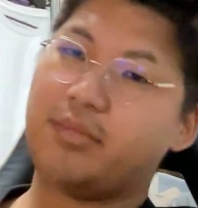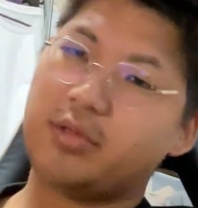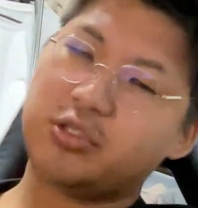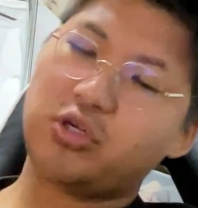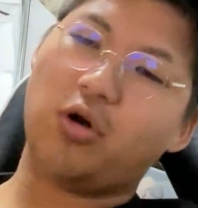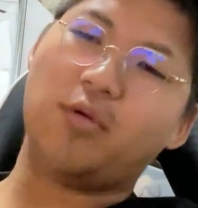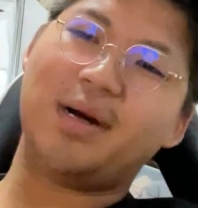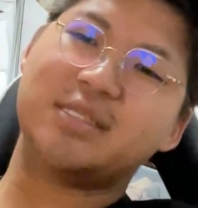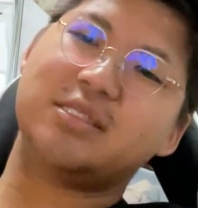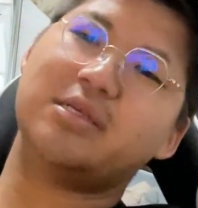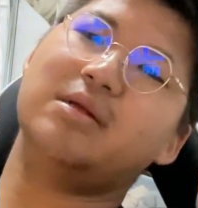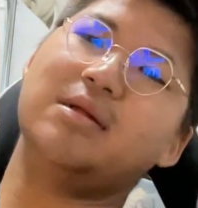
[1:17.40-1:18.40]
So,
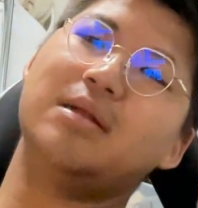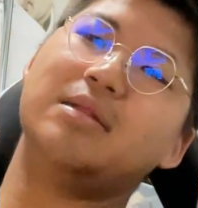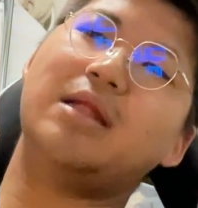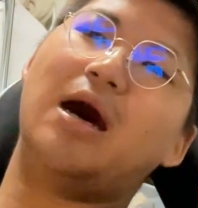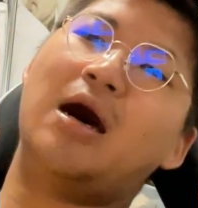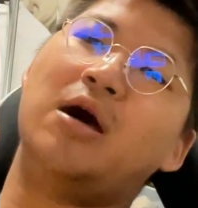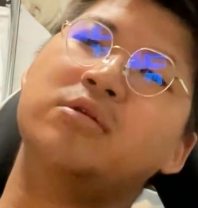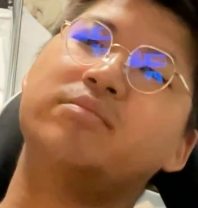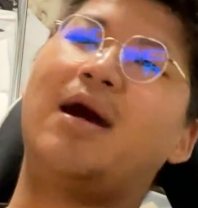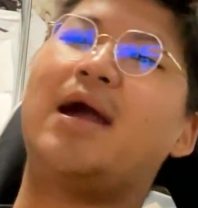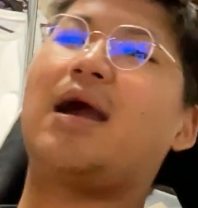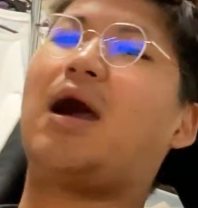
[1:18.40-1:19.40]
but now
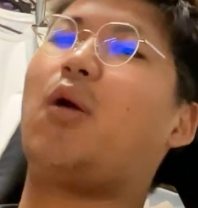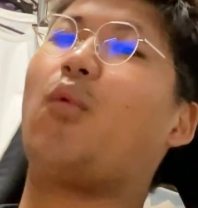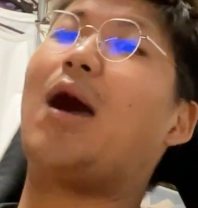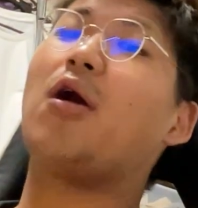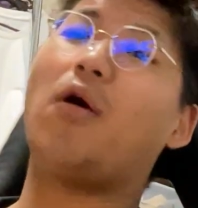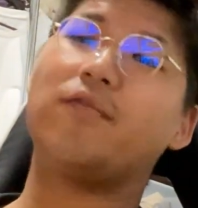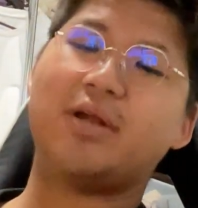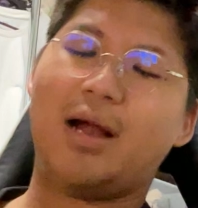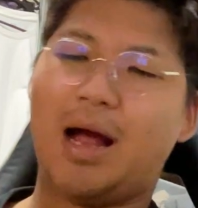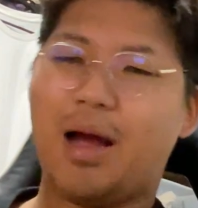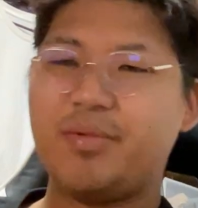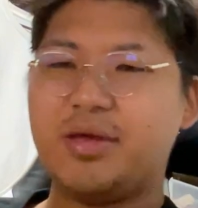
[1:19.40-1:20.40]
my one of the
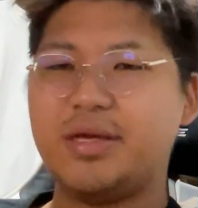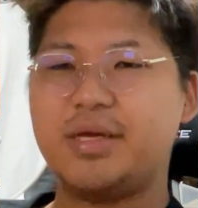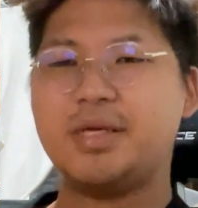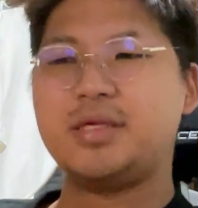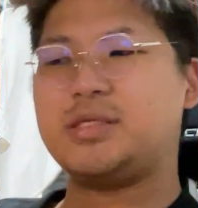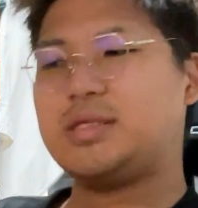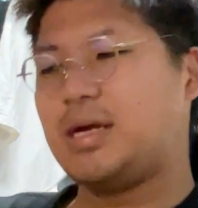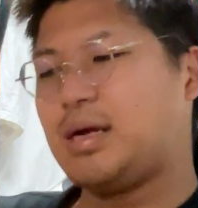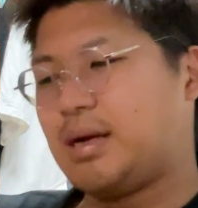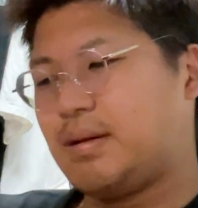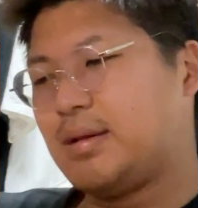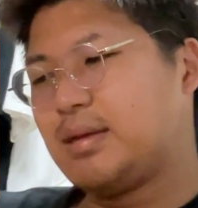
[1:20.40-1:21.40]
hobby is
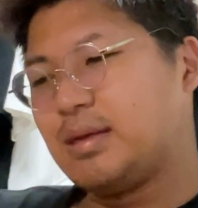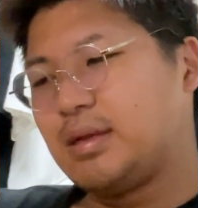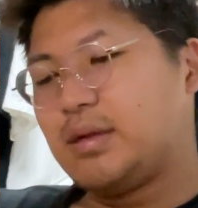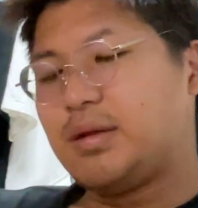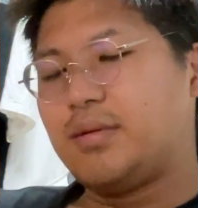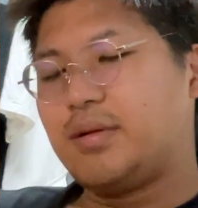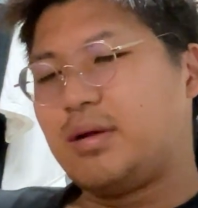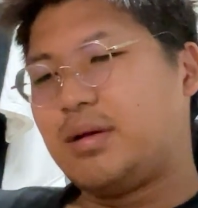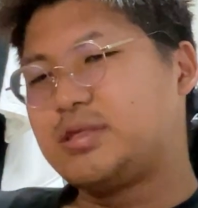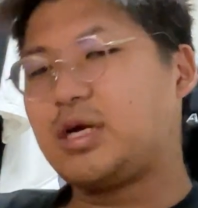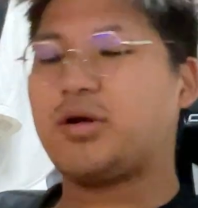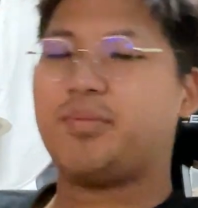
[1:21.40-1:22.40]
the
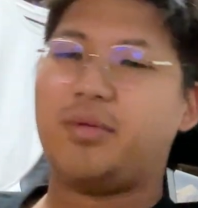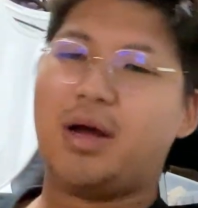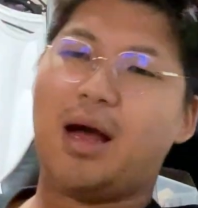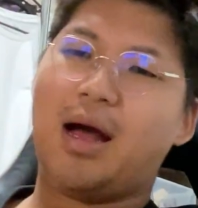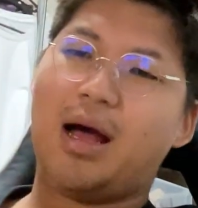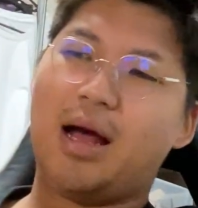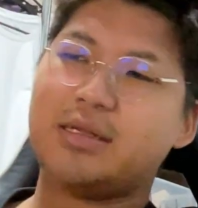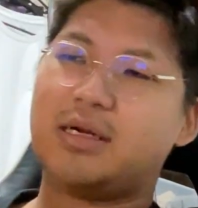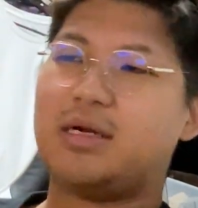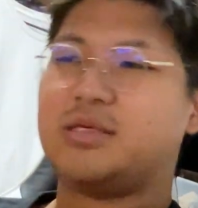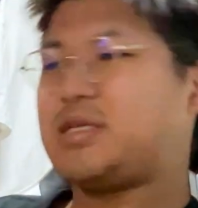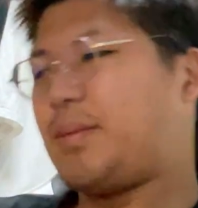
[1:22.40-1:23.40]
soccer, uh,
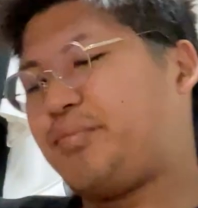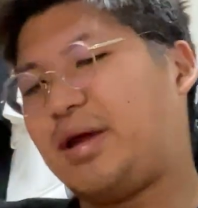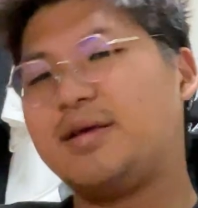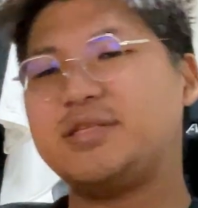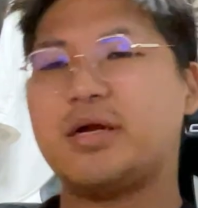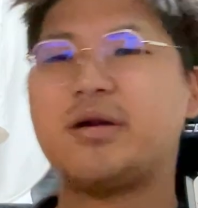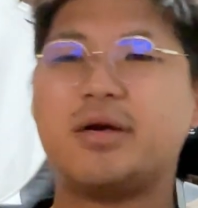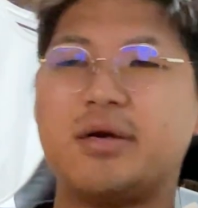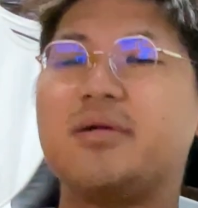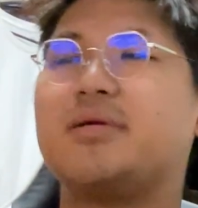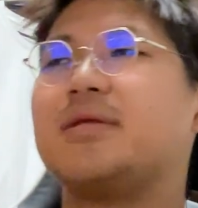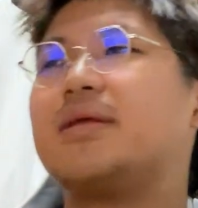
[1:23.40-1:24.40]
the playing soccer.